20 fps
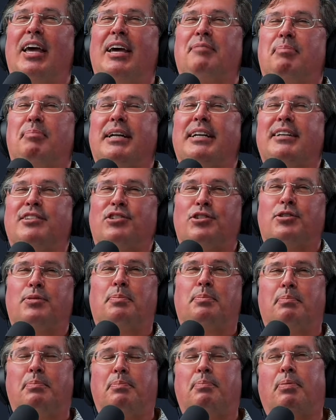but it just
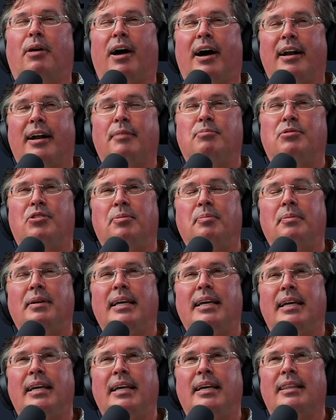brought up to
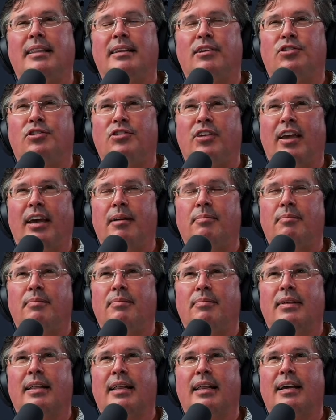me the same,
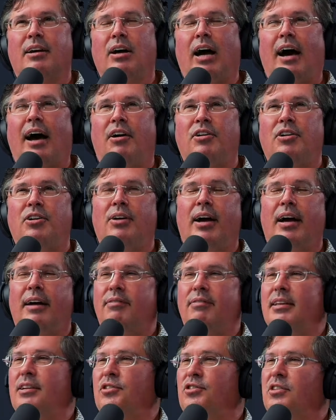like, how do you
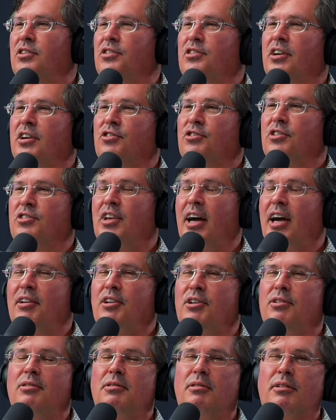have these discussions? How do
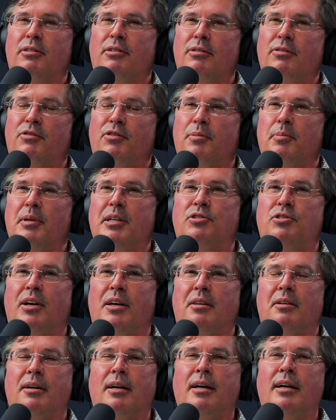you learn from each
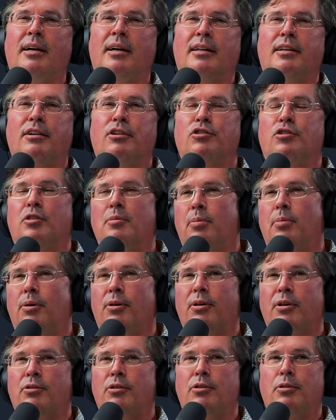other? There are
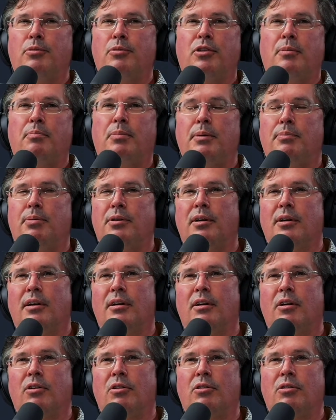support groups that people can
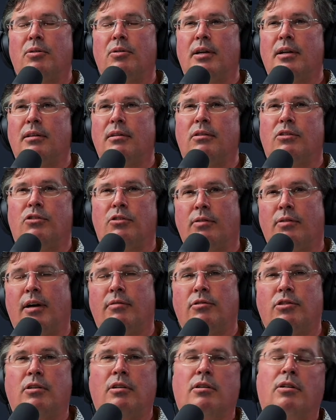go to and
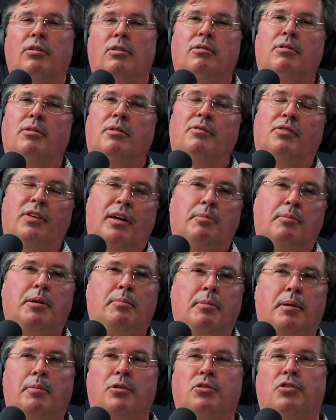survivors can go to and family
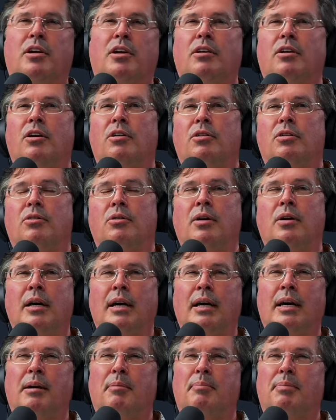members can go to,
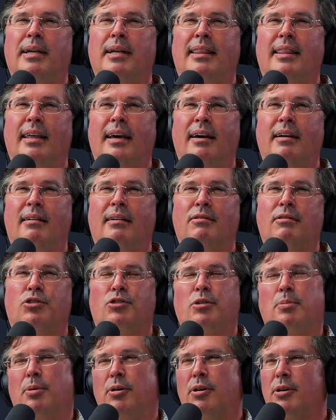but they are
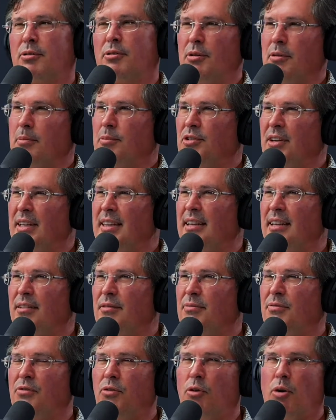support groups, and they're
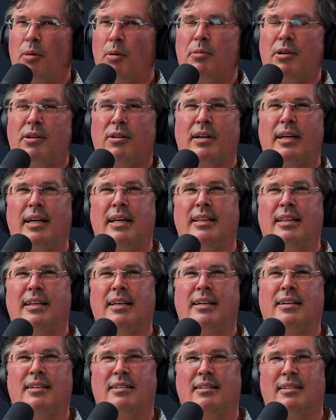formal and
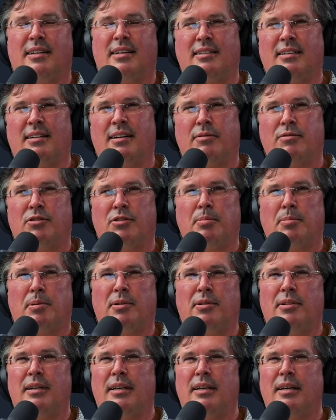they're
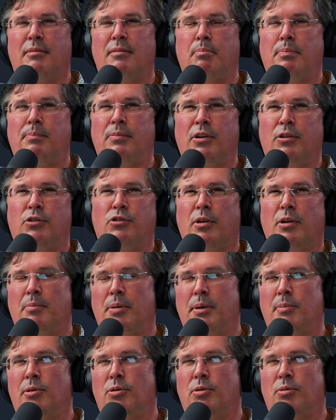uncomfortable, and there are some
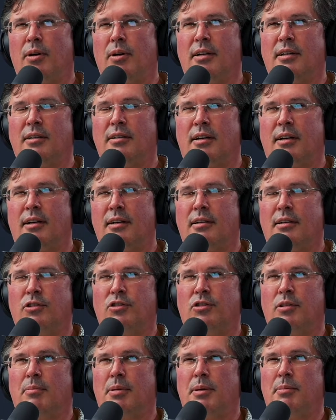people who want to talk and
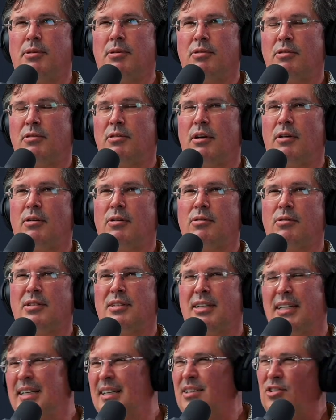some people don't,
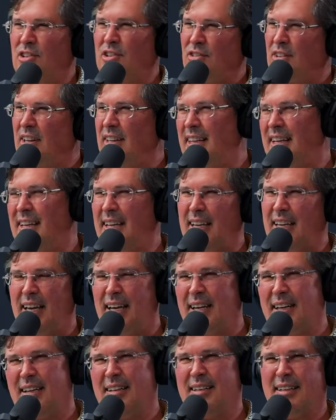and it
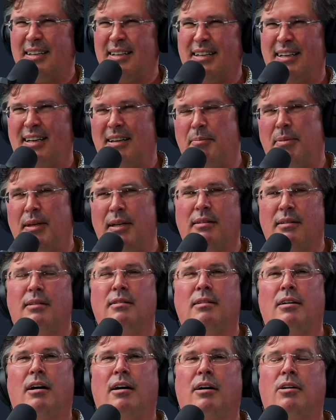can be a
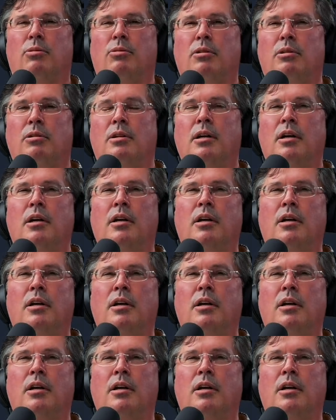little awkward.